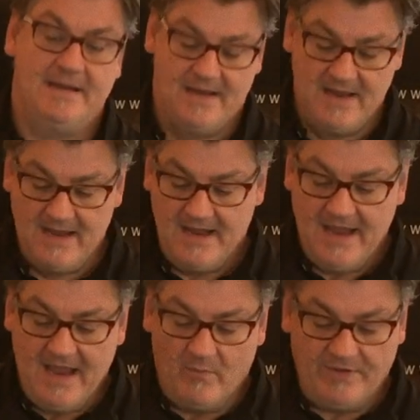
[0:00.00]

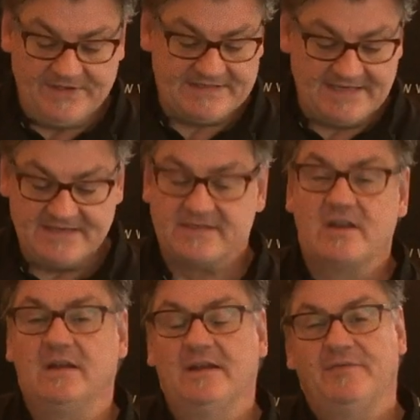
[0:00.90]
And what this does is
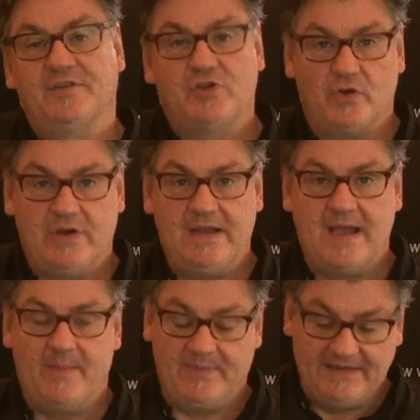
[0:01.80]
going to lift the turkey
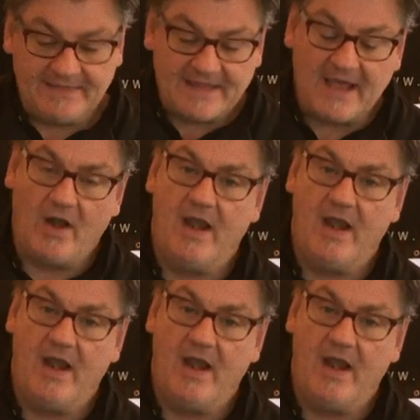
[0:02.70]
up and let that